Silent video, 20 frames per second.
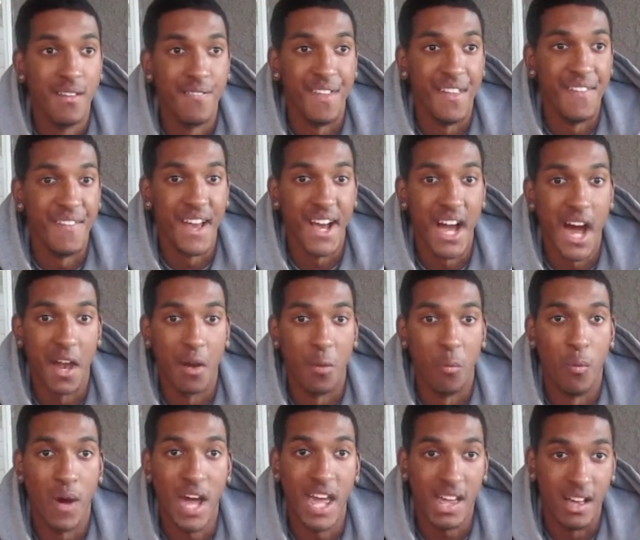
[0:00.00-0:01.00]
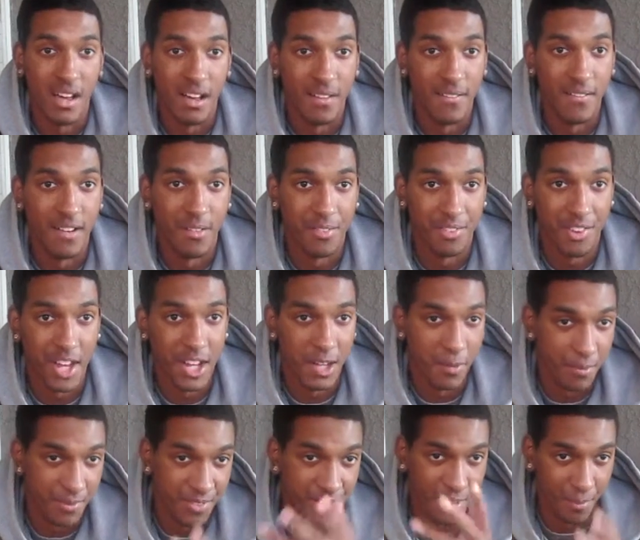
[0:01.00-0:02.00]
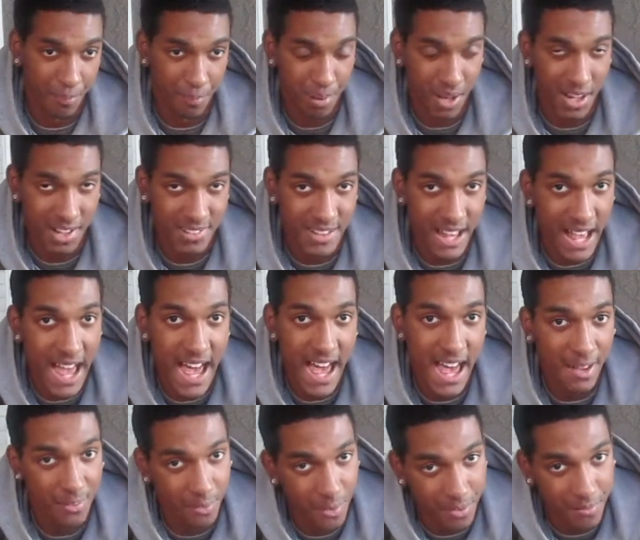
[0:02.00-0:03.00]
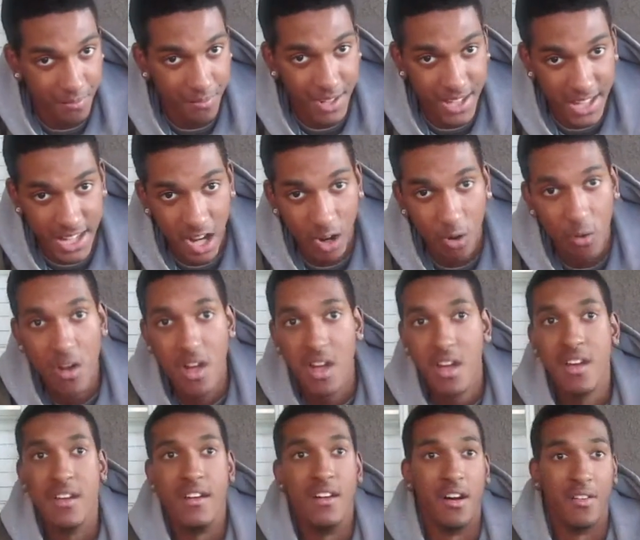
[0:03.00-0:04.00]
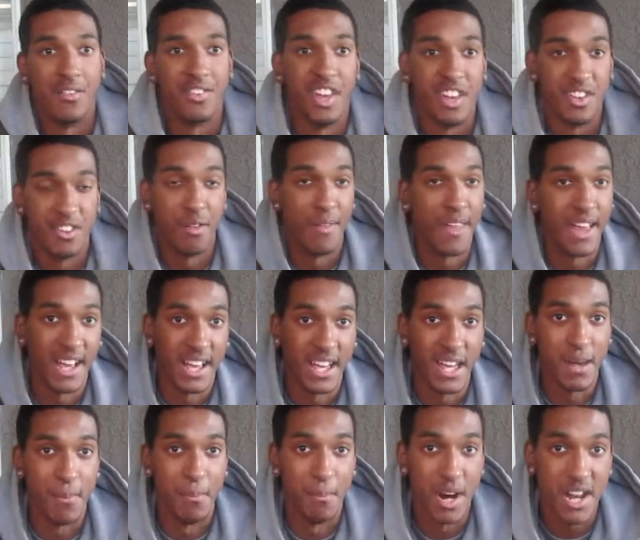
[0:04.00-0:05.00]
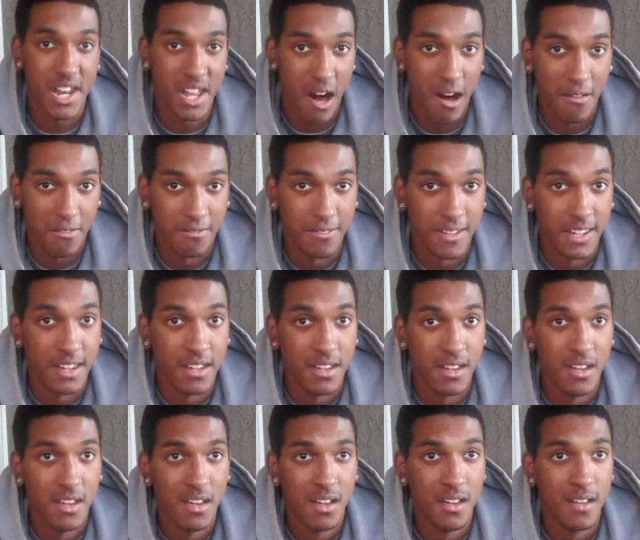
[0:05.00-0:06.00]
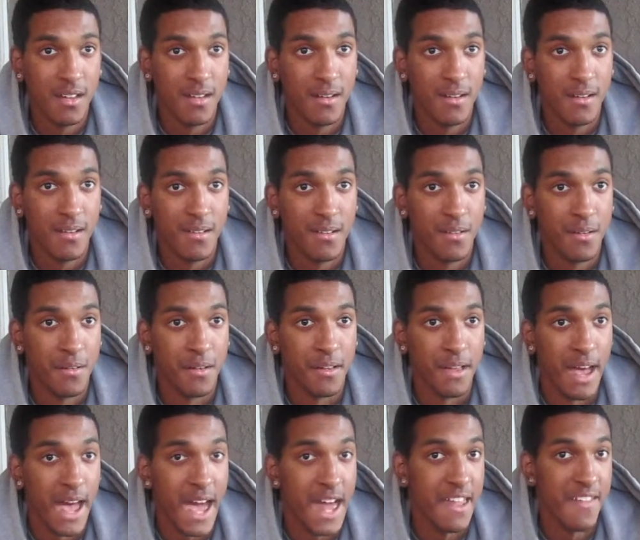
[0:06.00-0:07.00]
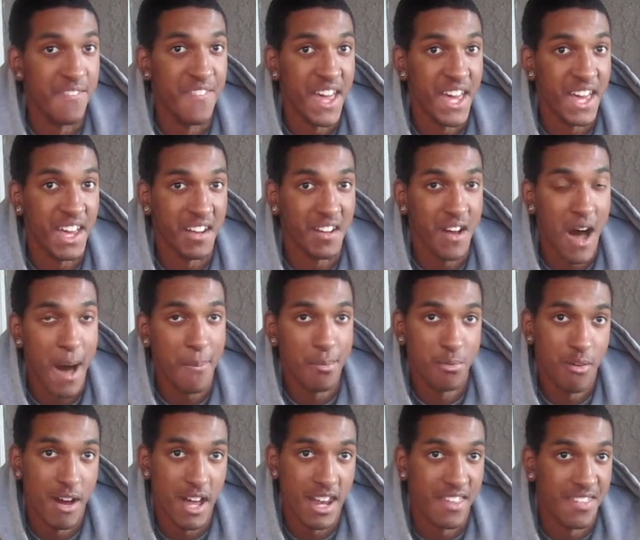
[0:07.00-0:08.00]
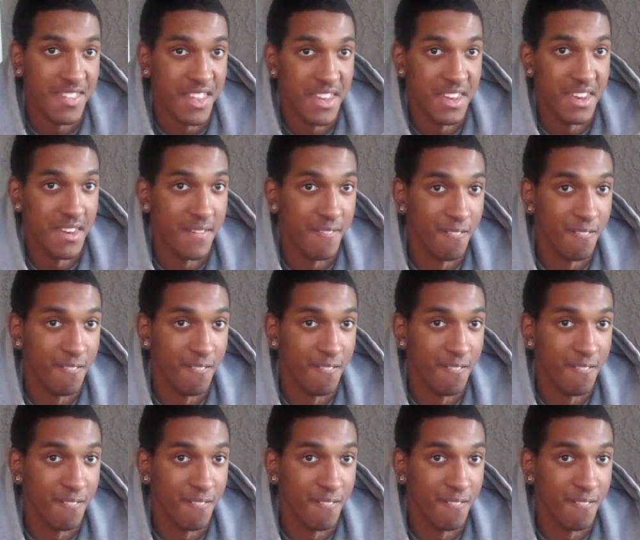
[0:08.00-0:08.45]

then they gotta wait, you know what I'm saying, to, to place the ads on the video, you know what I'm saying, so they can get money off of it and if they get copyrighted, then